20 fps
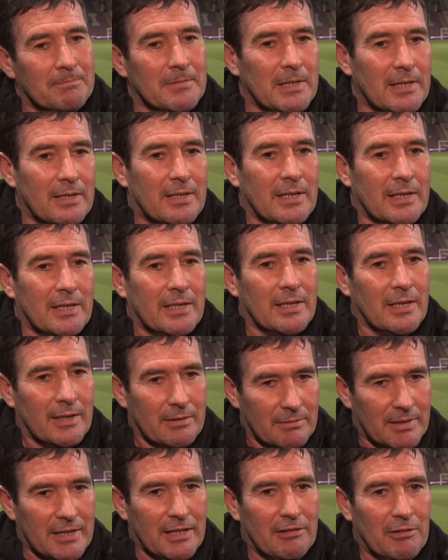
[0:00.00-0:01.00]
you're thinking
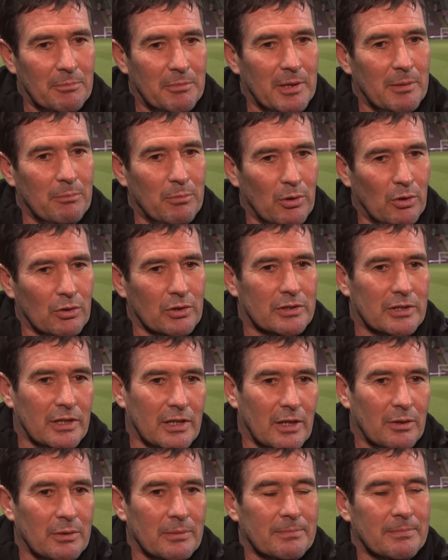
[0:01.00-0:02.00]
that Kieran being booked, you
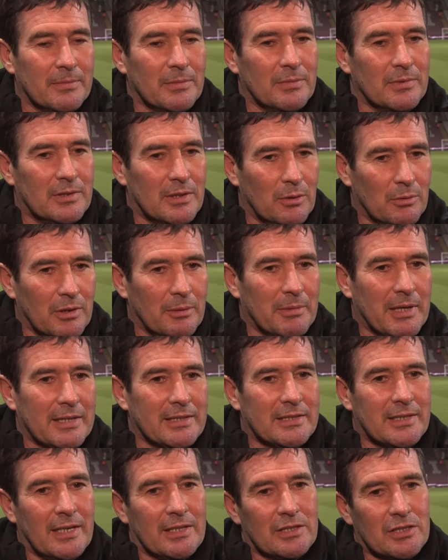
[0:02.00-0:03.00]
know, don't want him getting
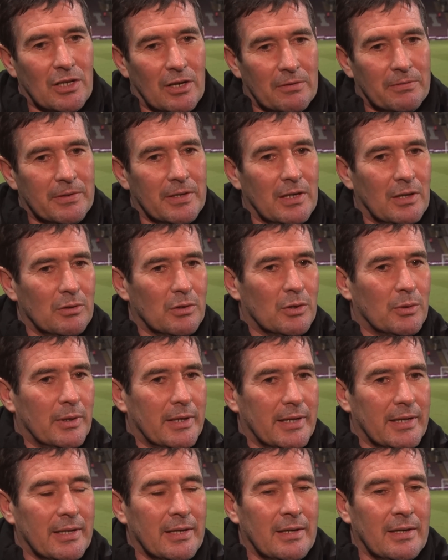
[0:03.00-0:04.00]
sent off. You know,
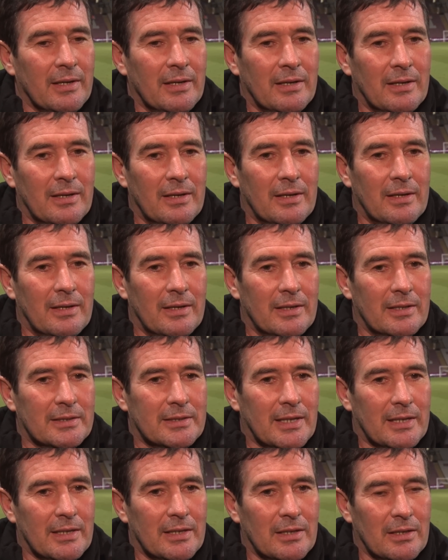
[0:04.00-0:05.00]
Quinnie uh, has
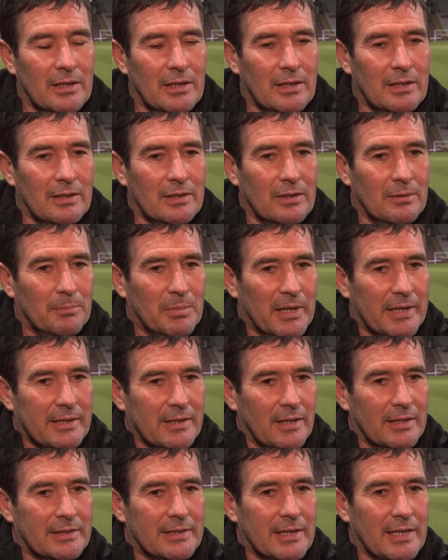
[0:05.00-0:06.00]
had a, played
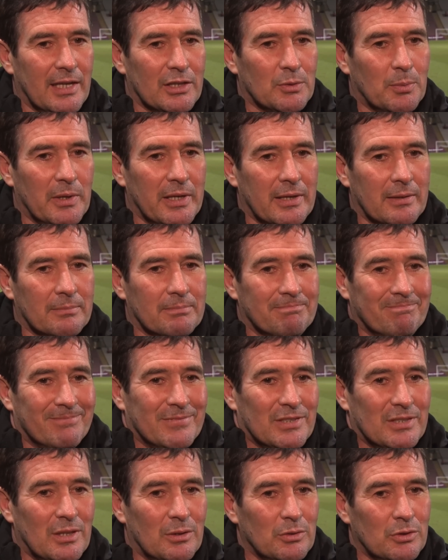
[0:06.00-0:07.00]
90 last week,
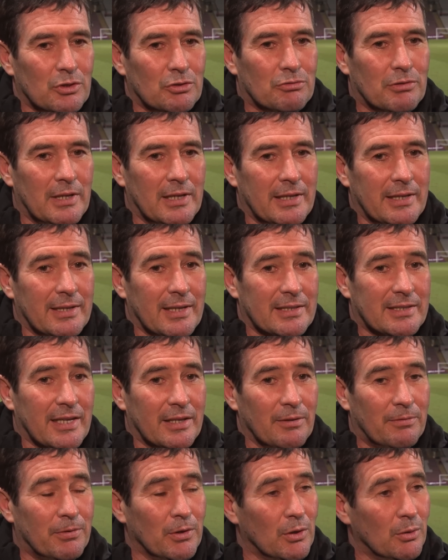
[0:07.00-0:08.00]
so it was just really, and let's get
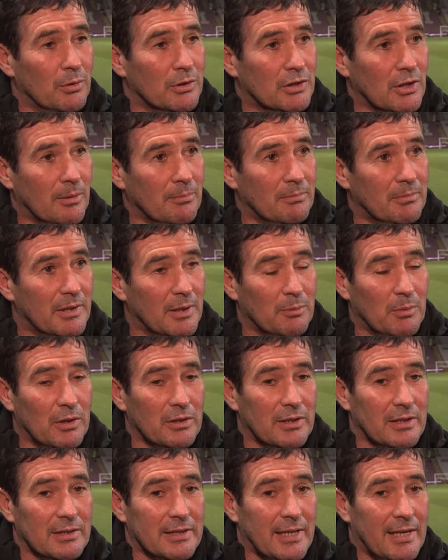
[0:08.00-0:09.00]
the forwards on, being
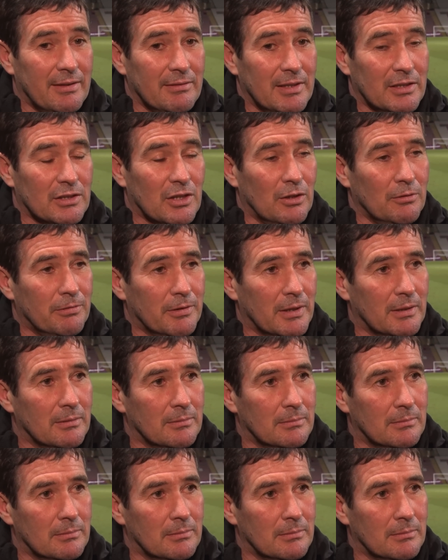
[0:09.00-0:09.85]
1 0 down, let's go for it.